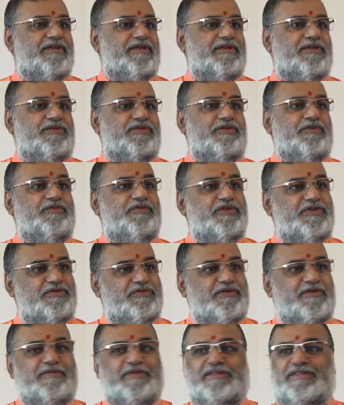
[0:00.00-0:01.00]
So
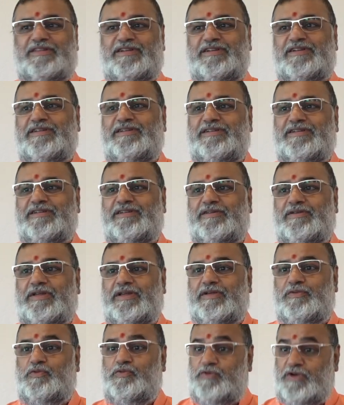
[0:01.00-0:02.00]
Vishwamitra,
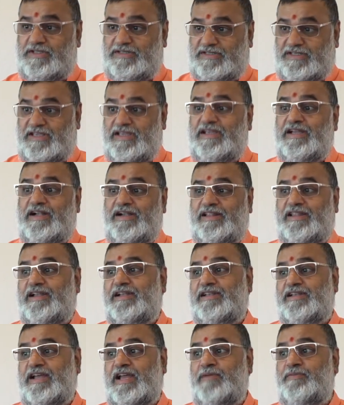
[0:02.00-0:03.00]
who was king at
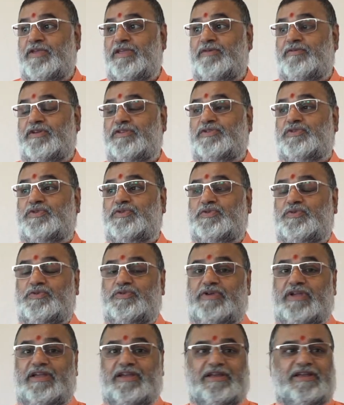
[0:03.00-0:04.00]
that time, he was
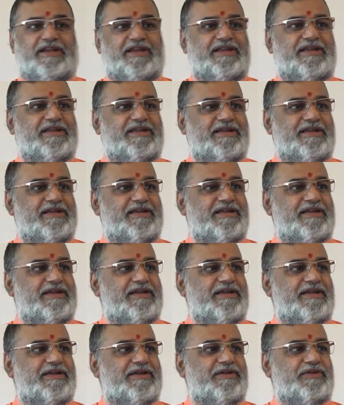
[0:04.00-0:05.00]
so angry,
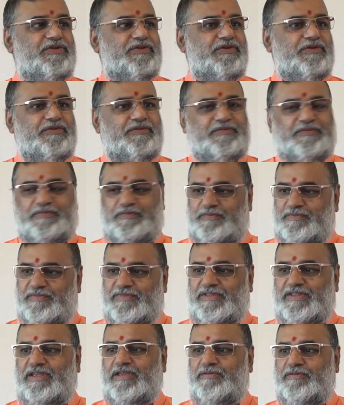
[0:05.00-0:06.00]
so
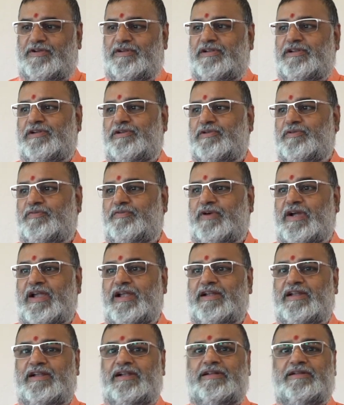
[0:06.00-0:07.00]
he wanted to
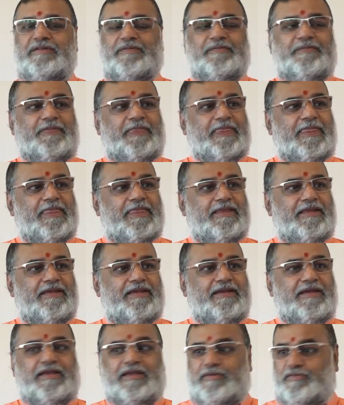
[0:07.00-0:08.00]
fight and
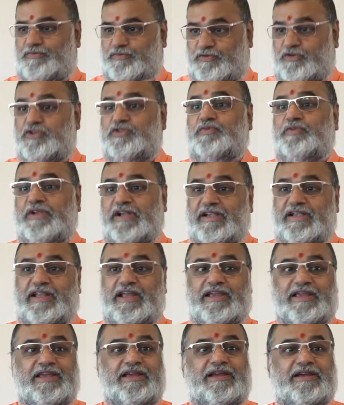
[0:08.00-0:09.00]
forcefully
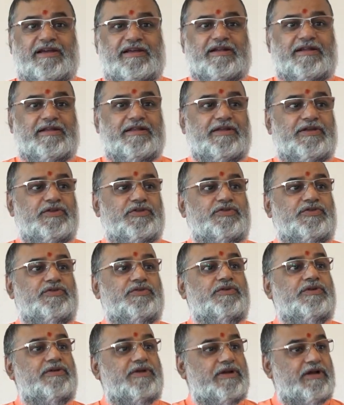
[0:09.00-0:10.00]
taking her.
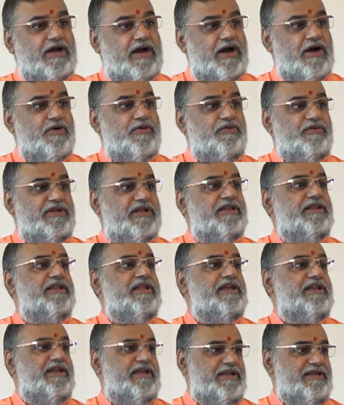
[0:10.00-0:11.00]
So cow
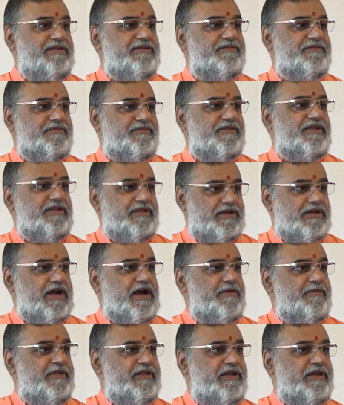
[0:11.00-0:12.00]
Nandini,
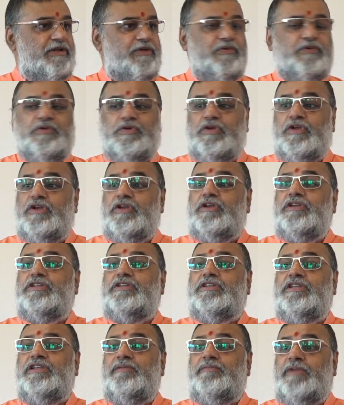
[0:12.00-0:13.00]
Kamadhenu,
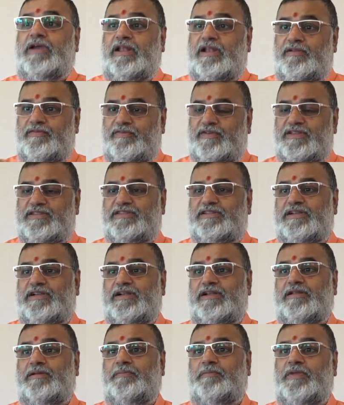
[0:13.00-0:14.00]
she
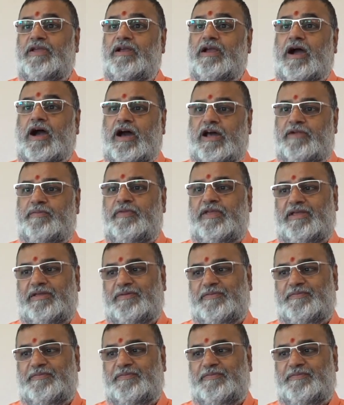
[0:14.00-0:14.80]
manifested a big army,